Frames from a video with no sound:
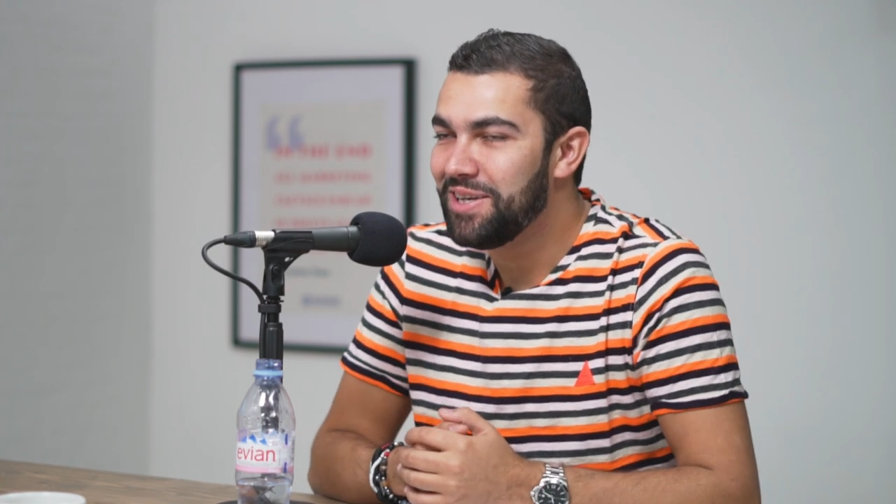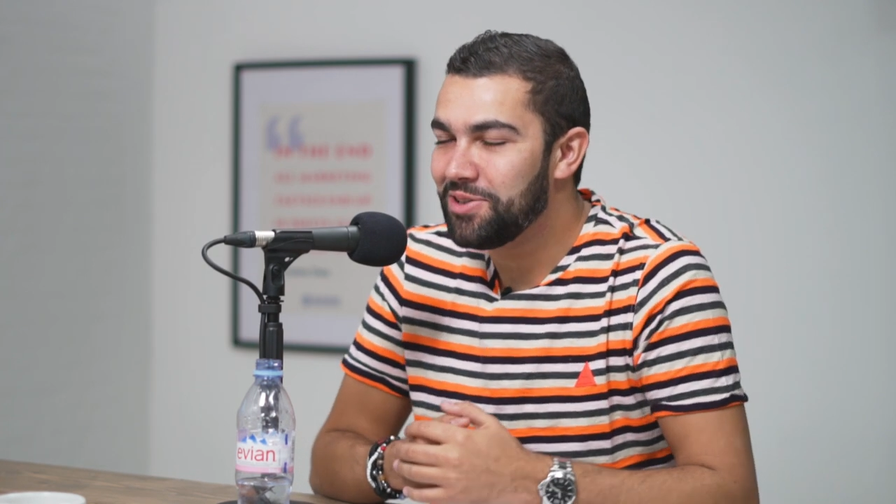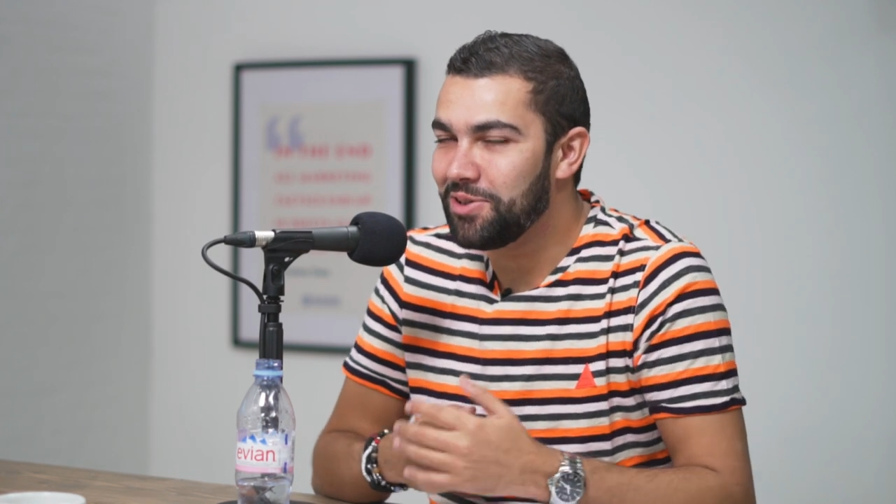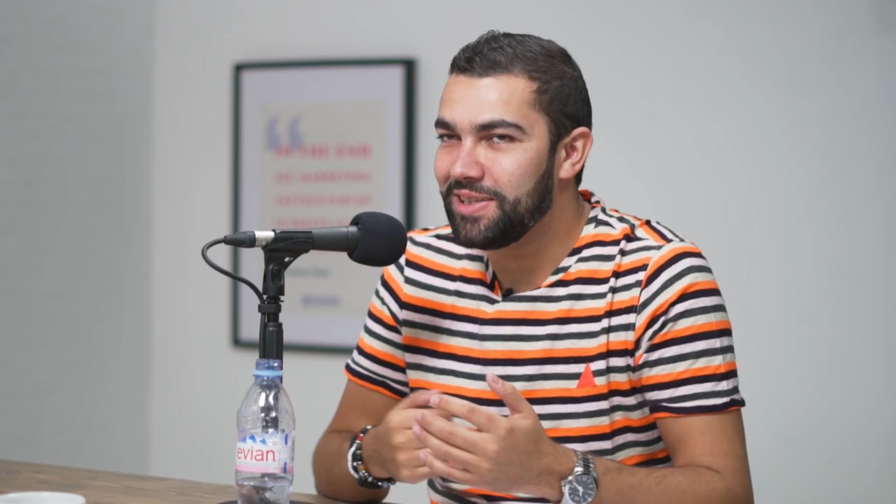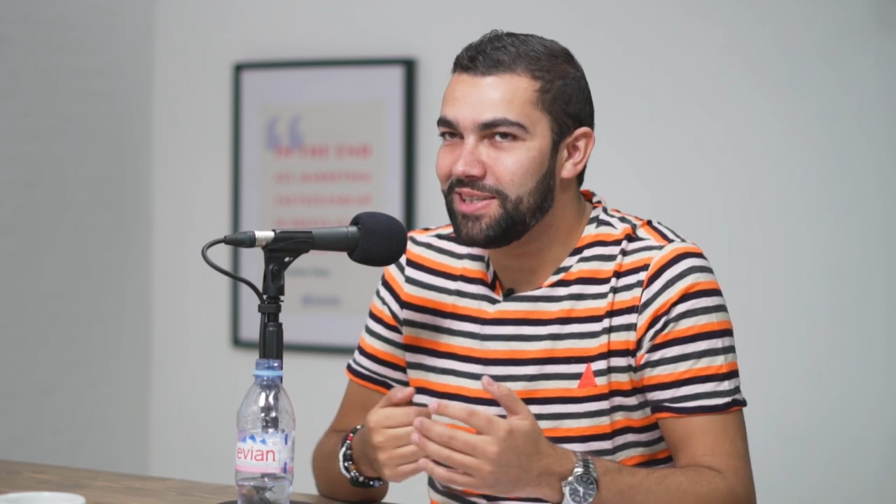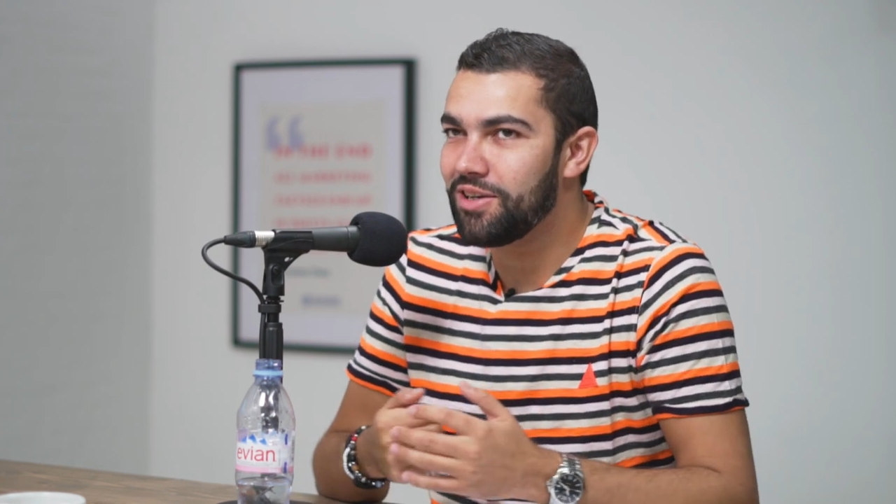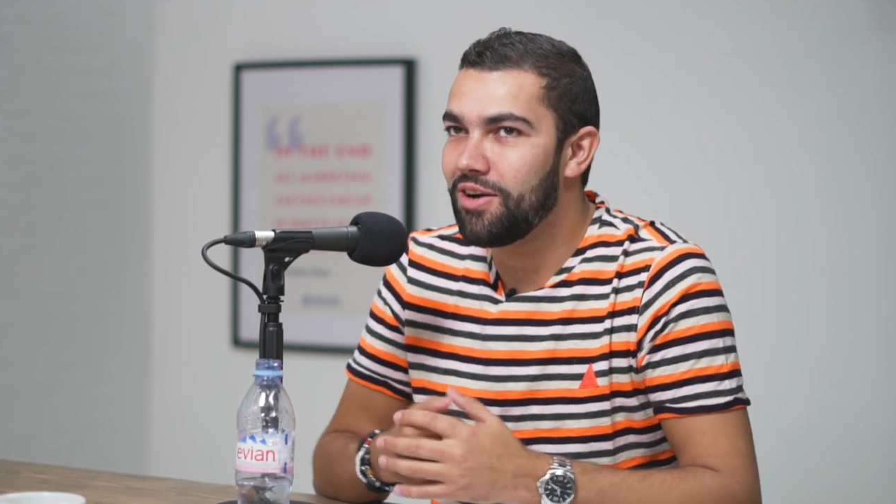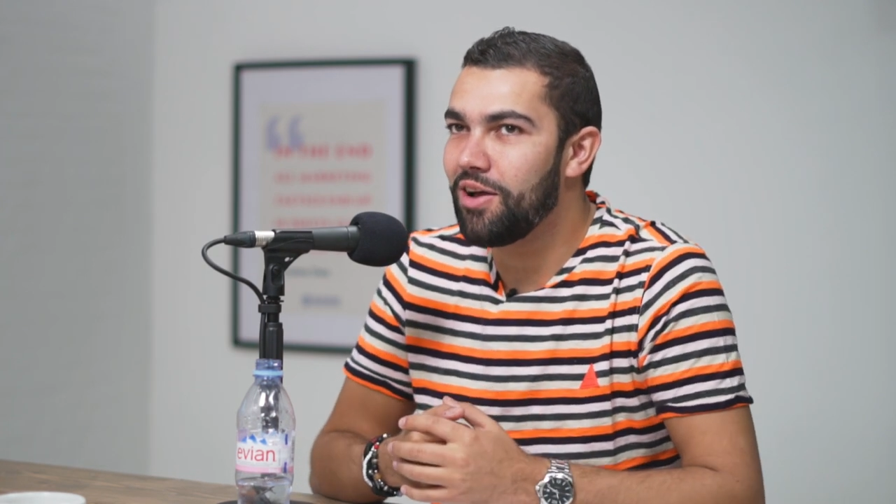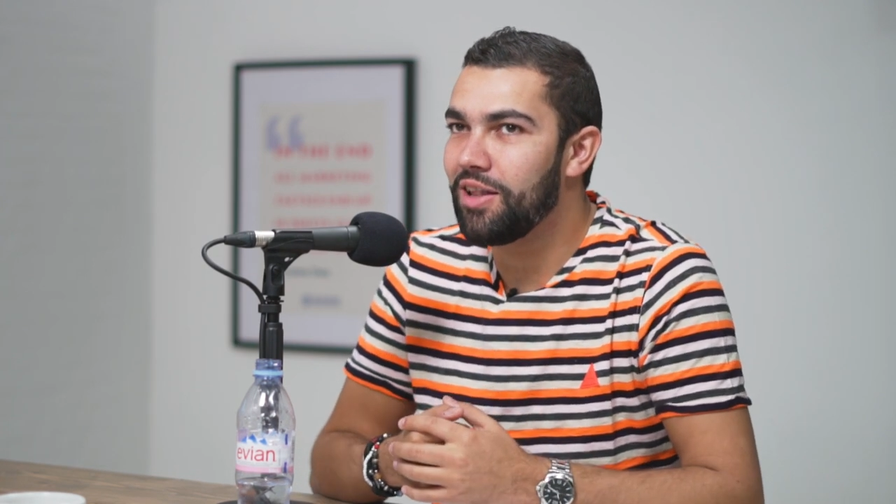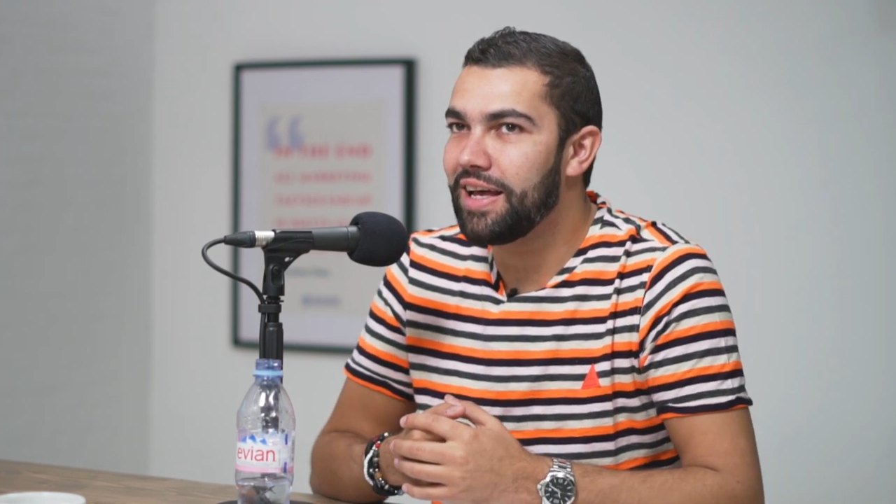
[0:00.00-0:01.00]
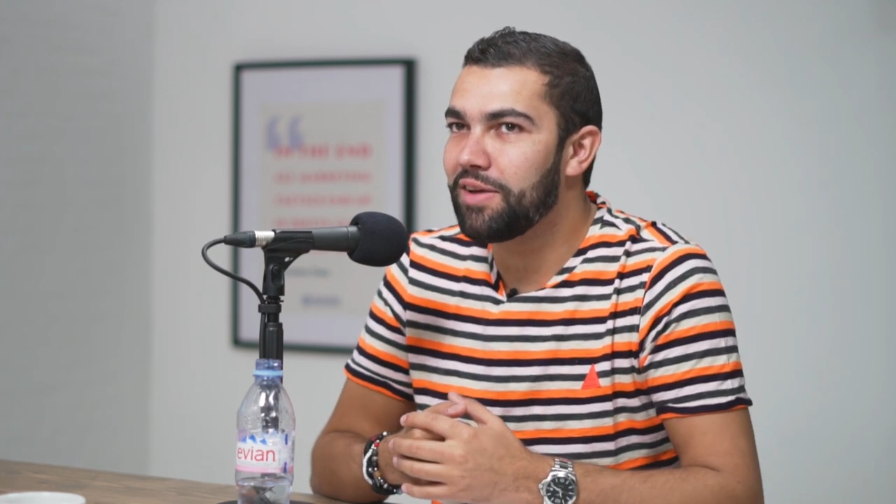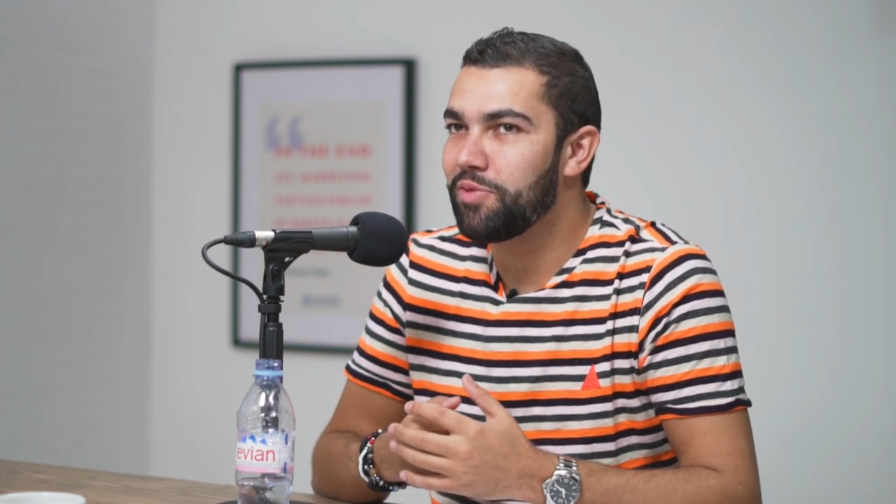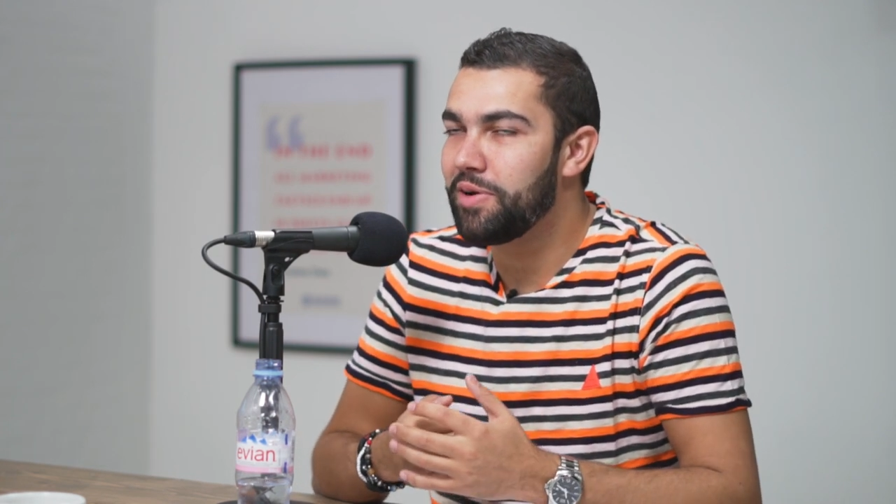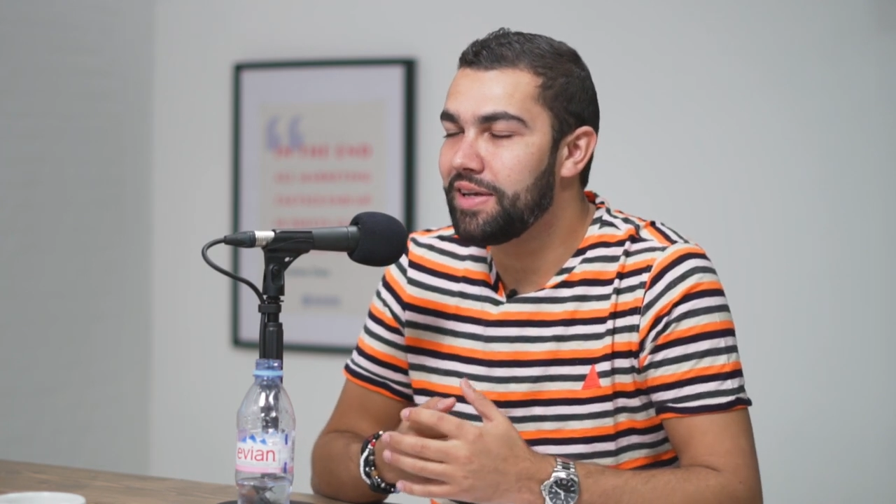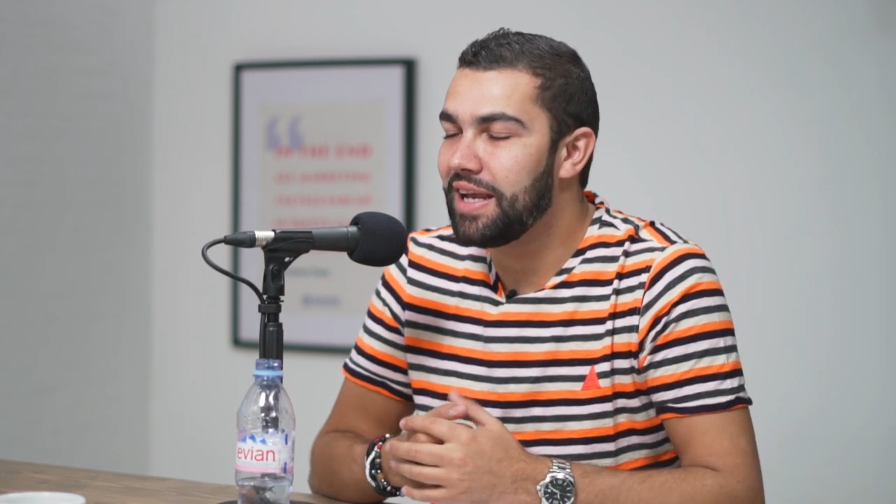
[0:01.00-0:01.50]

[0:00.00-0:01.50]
So these are all like very